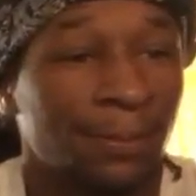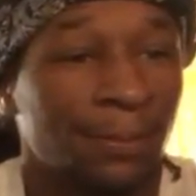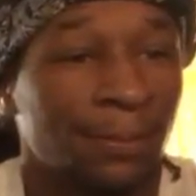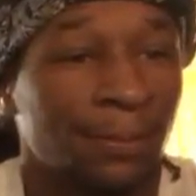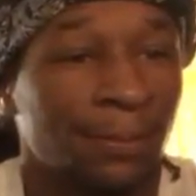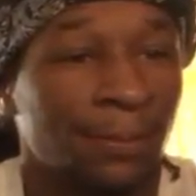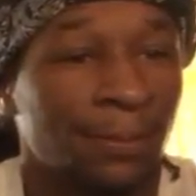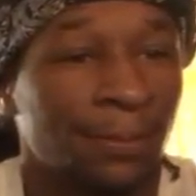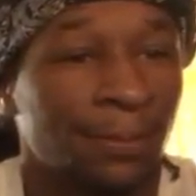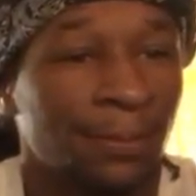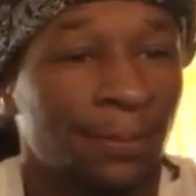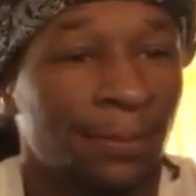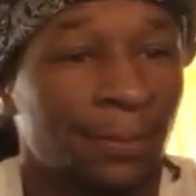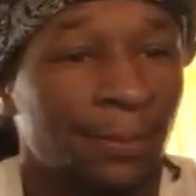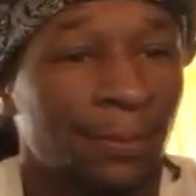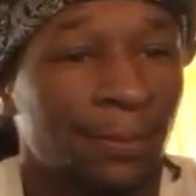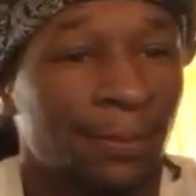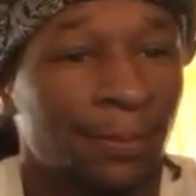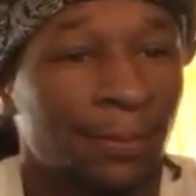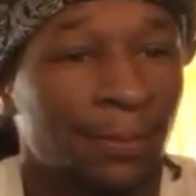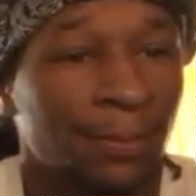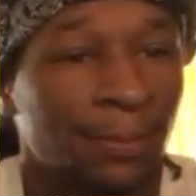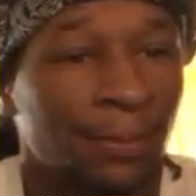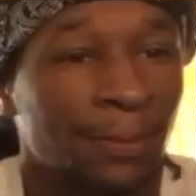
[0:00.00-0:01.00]

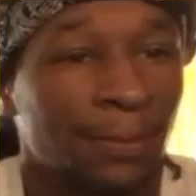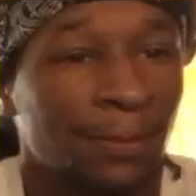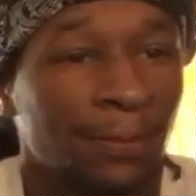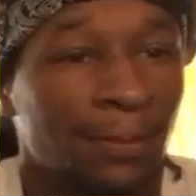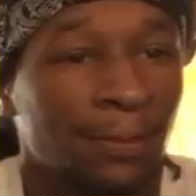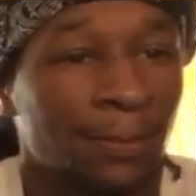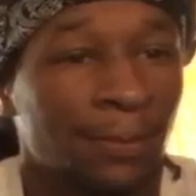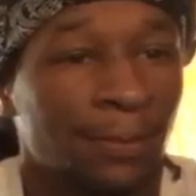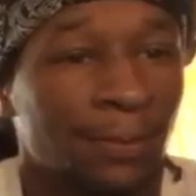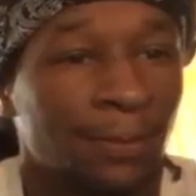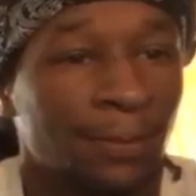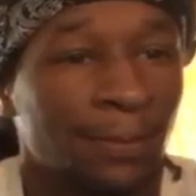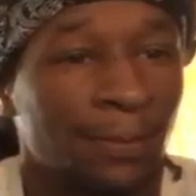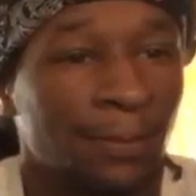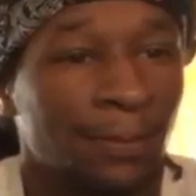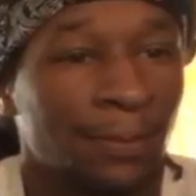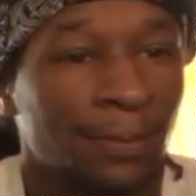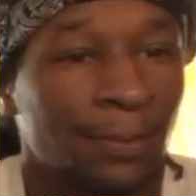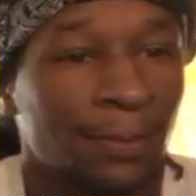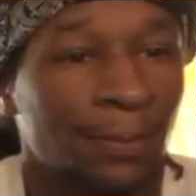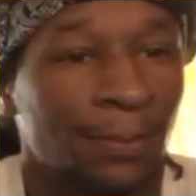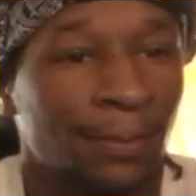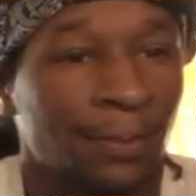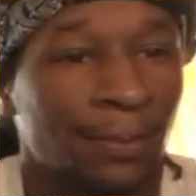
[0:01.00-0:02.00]

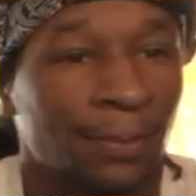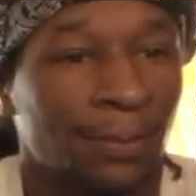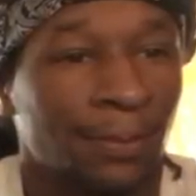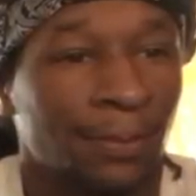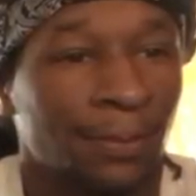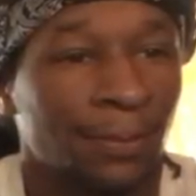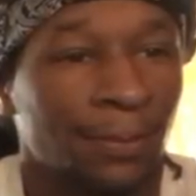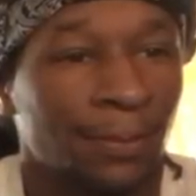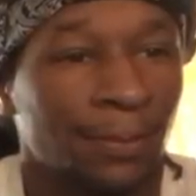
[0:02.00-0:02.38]
The person shown says nothing.